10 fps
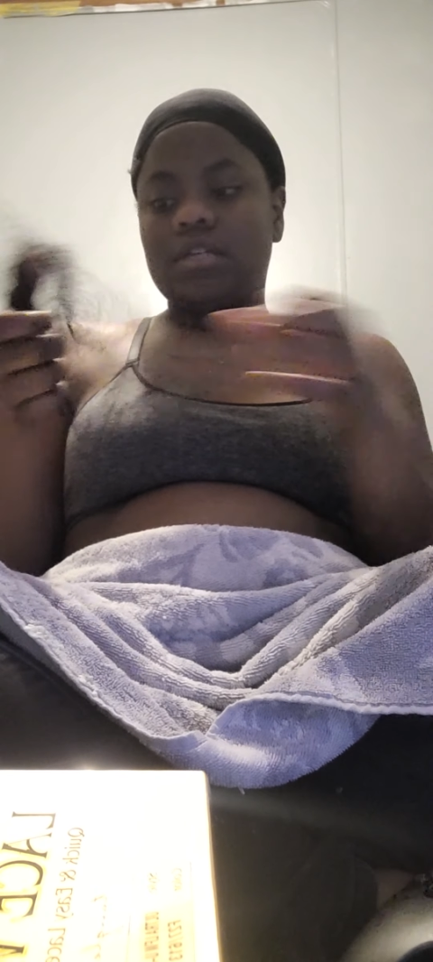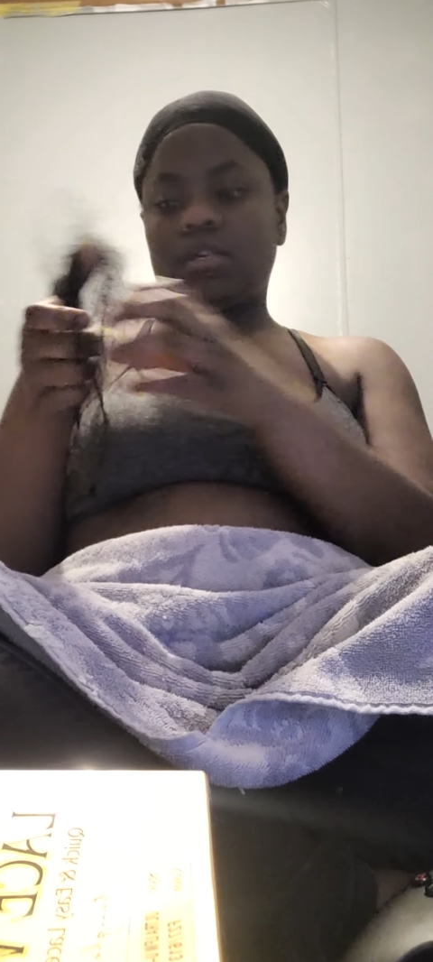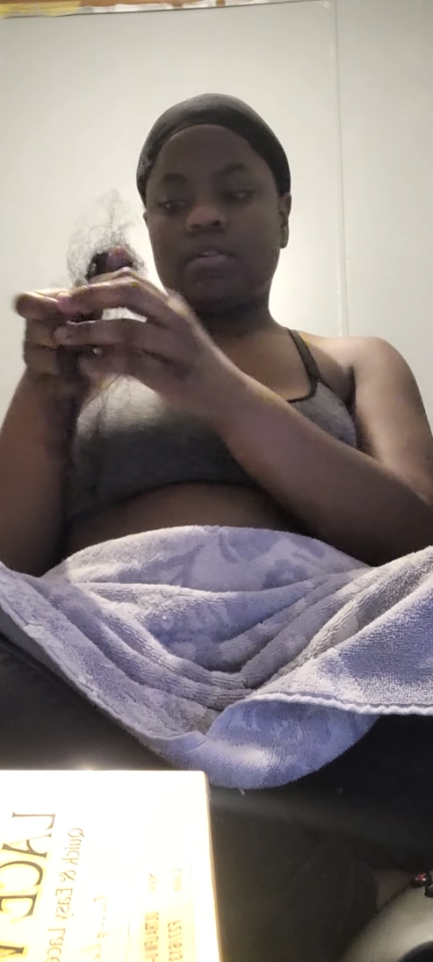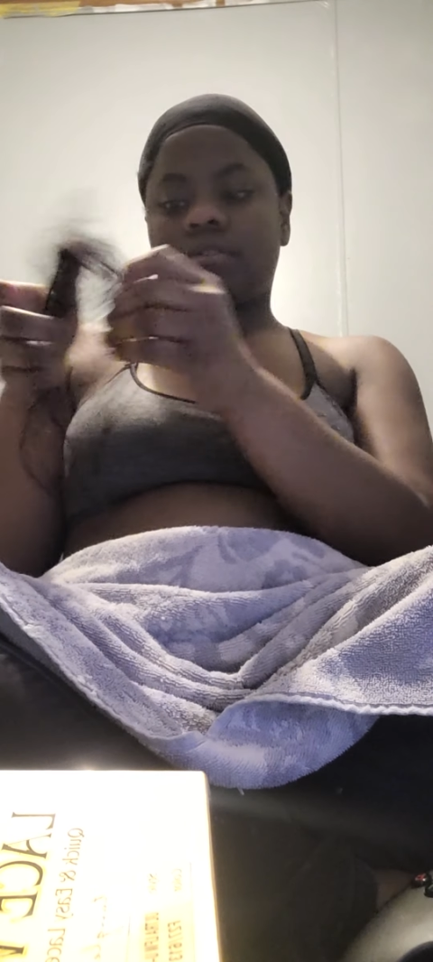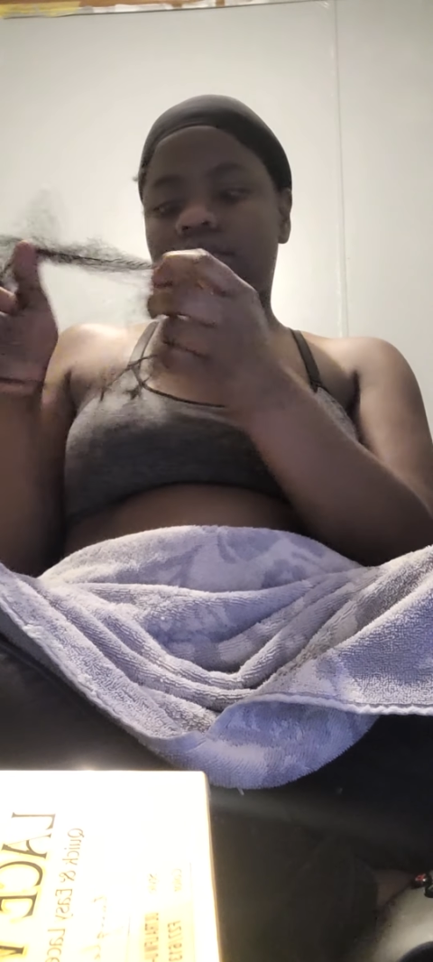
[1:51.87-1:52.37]

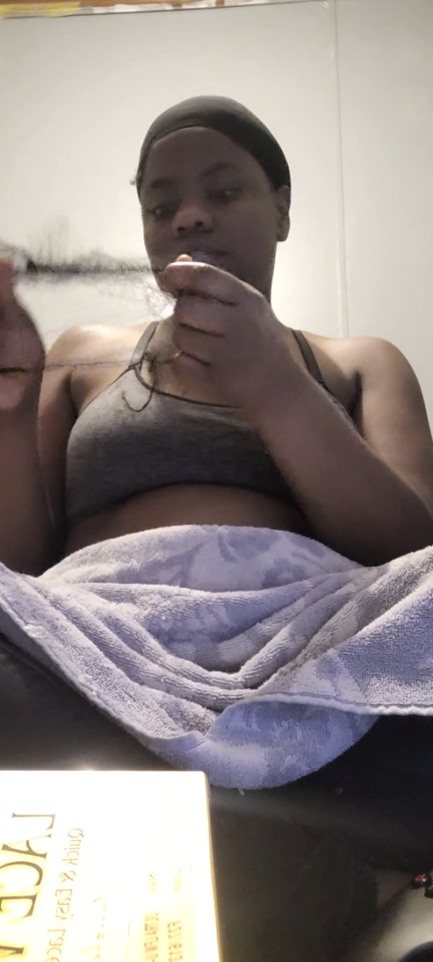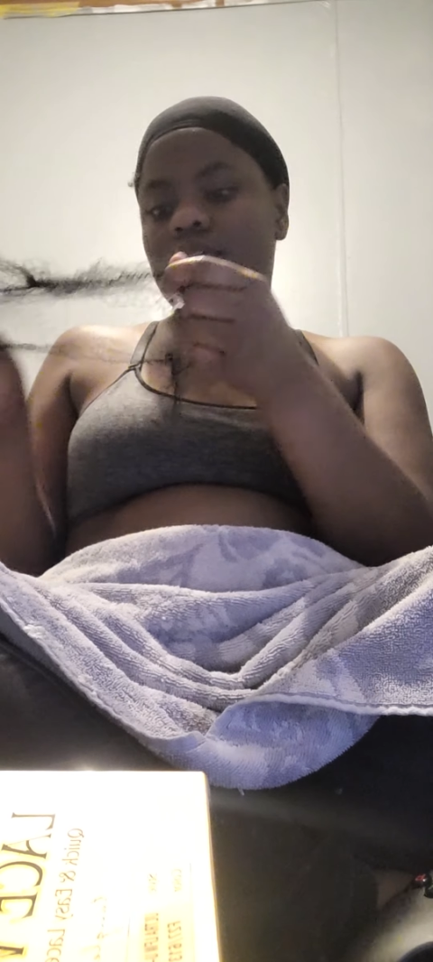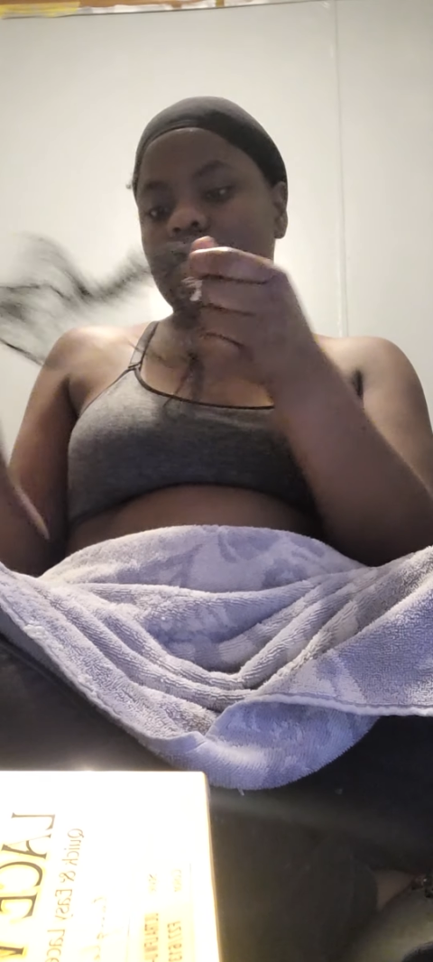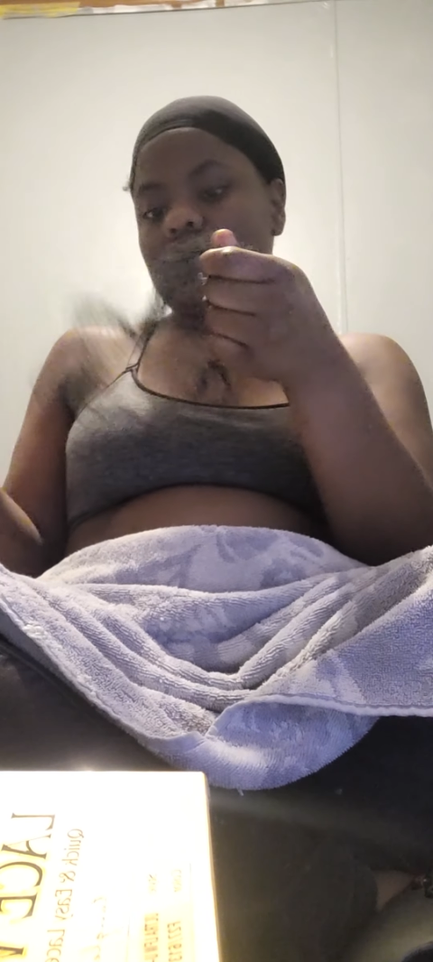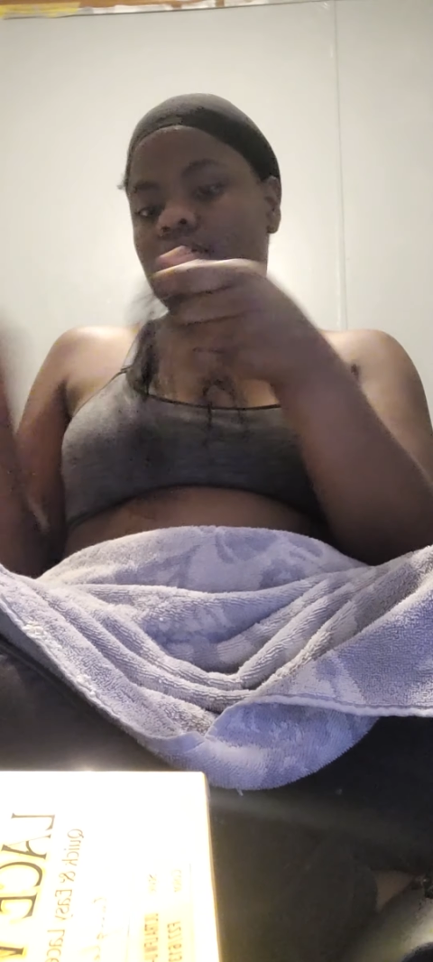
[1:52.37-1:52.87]

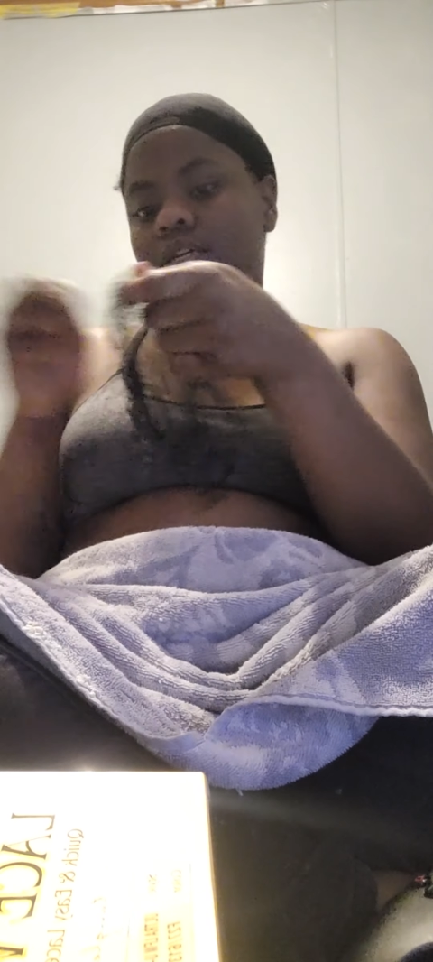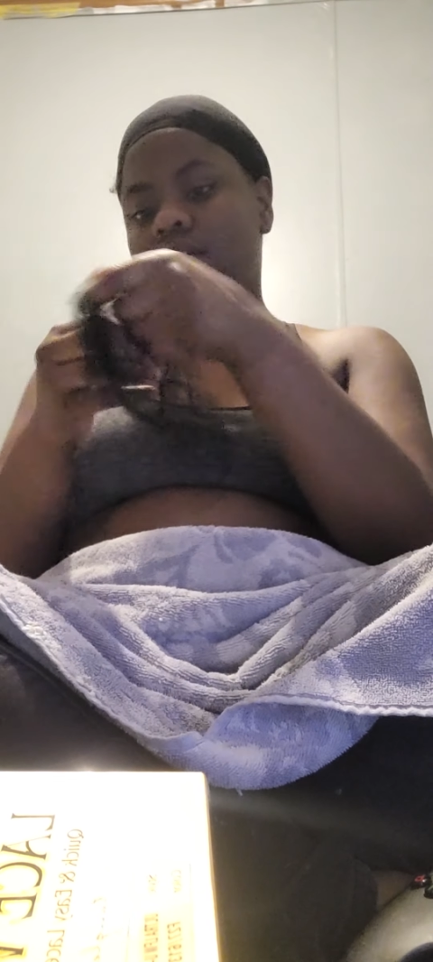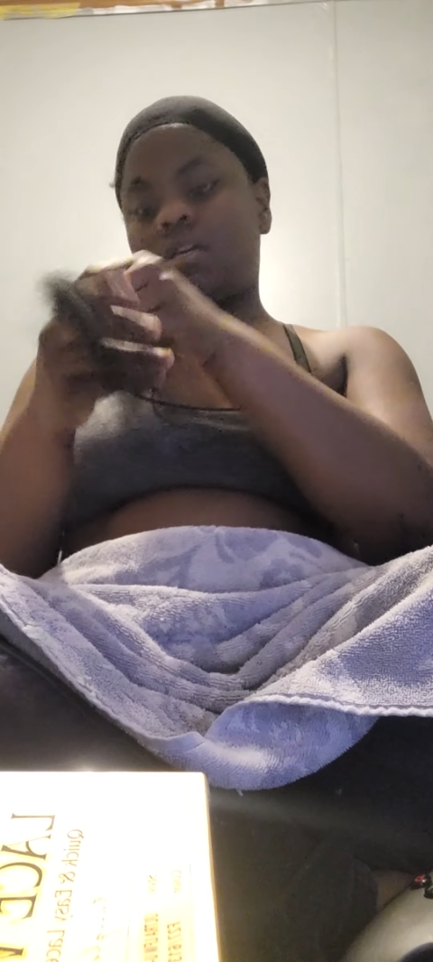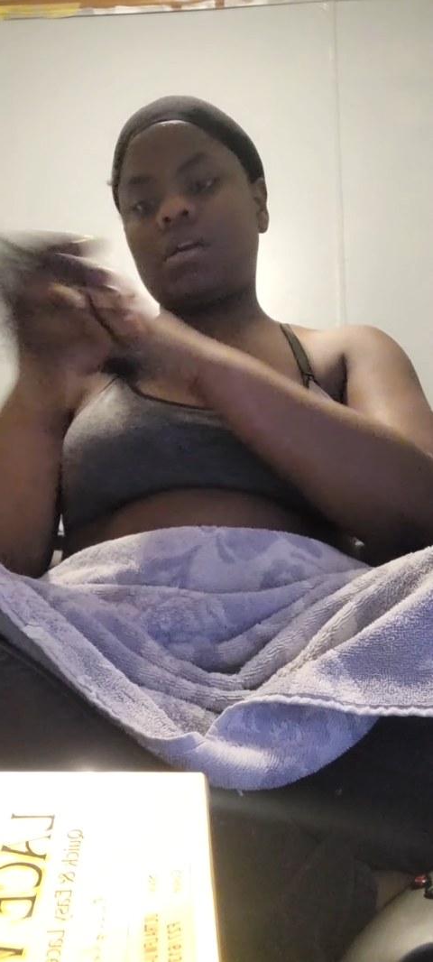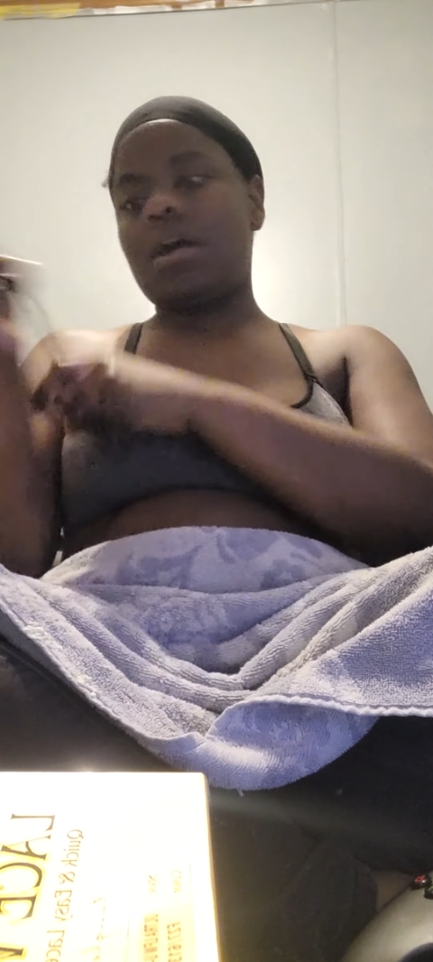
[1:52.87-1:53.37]
seriously
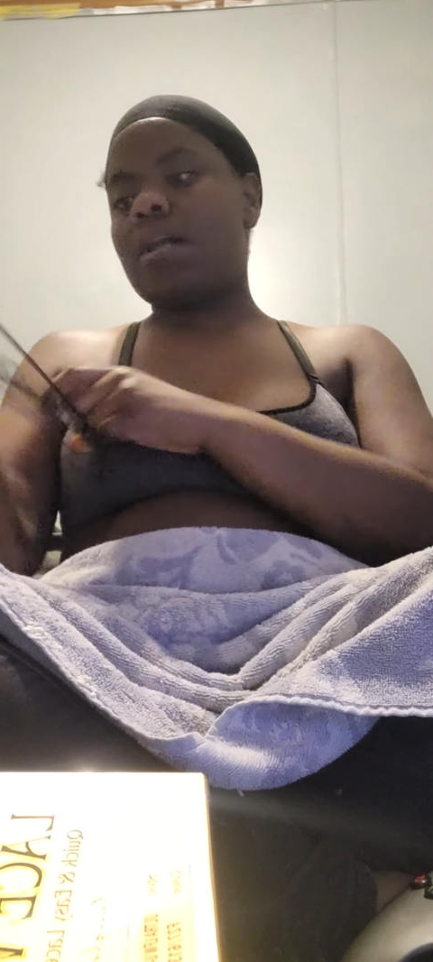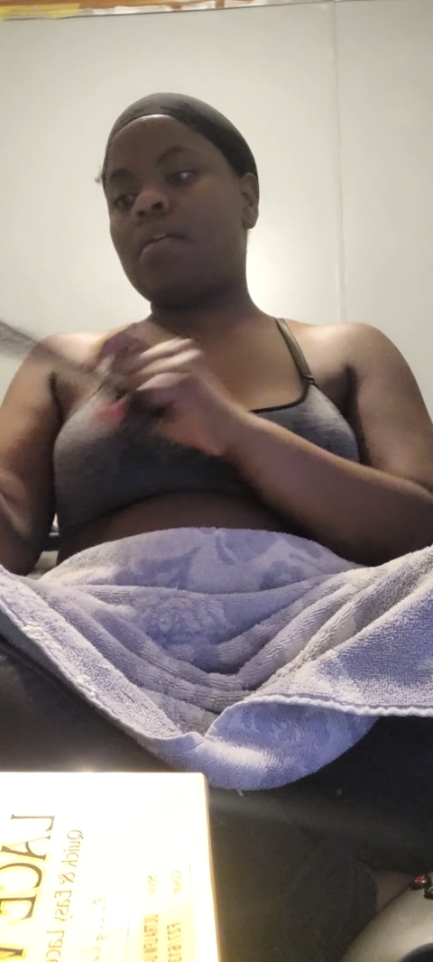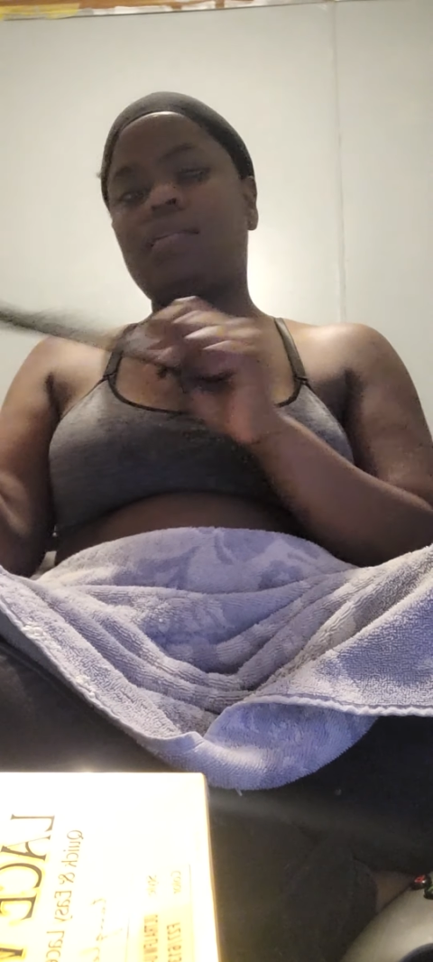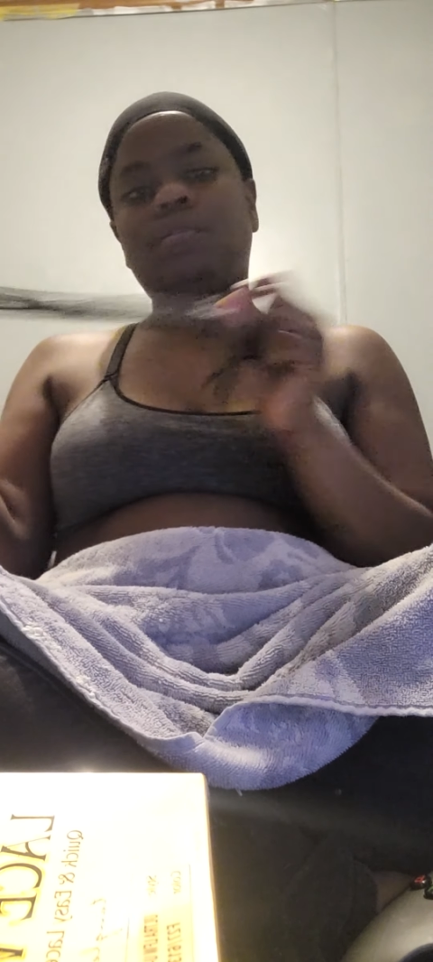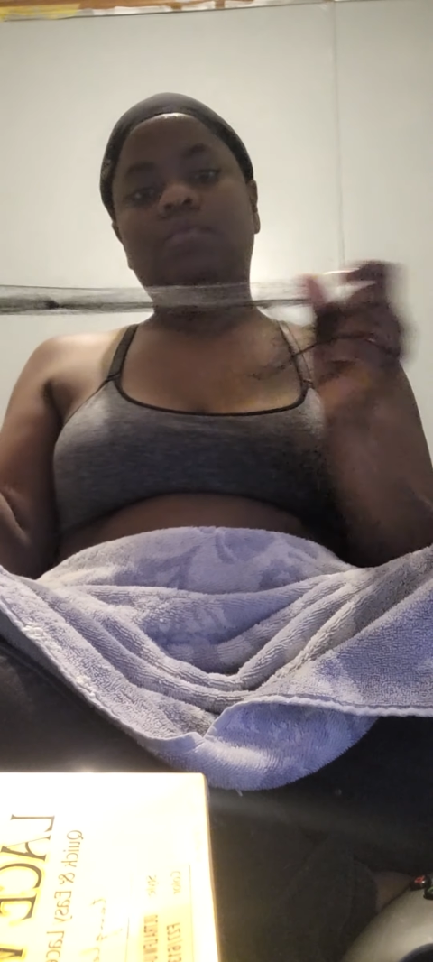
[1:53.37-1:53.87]
I
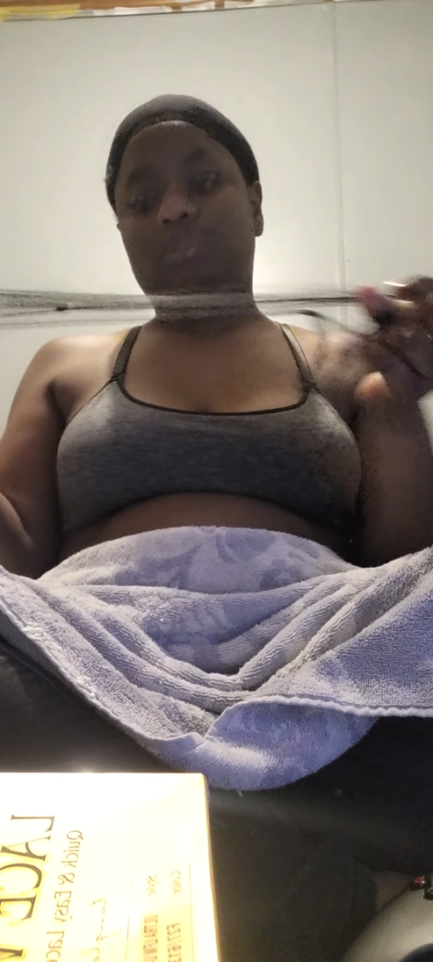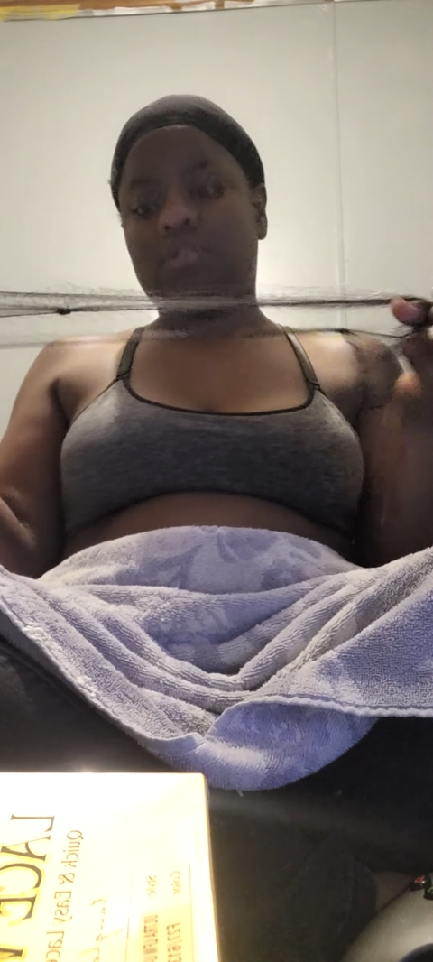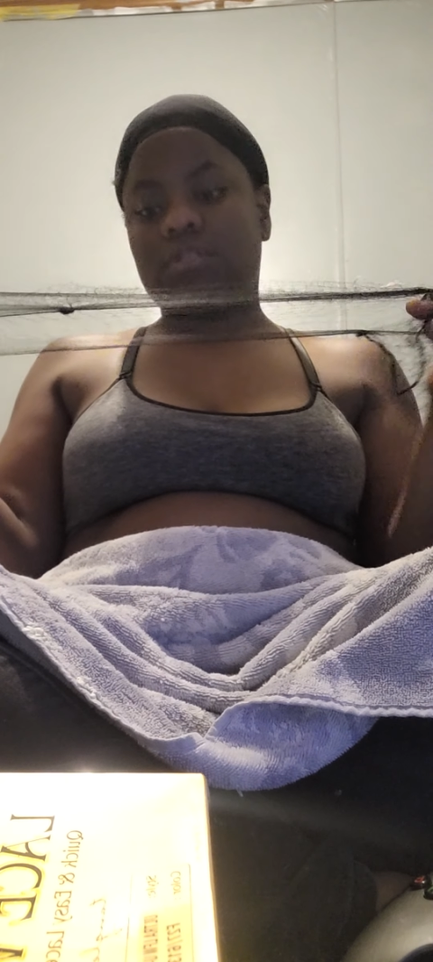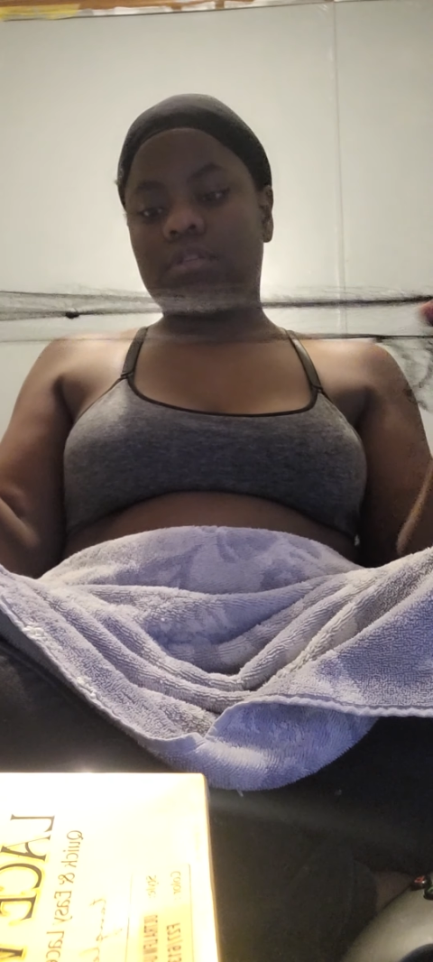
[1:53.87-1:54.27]
don't know which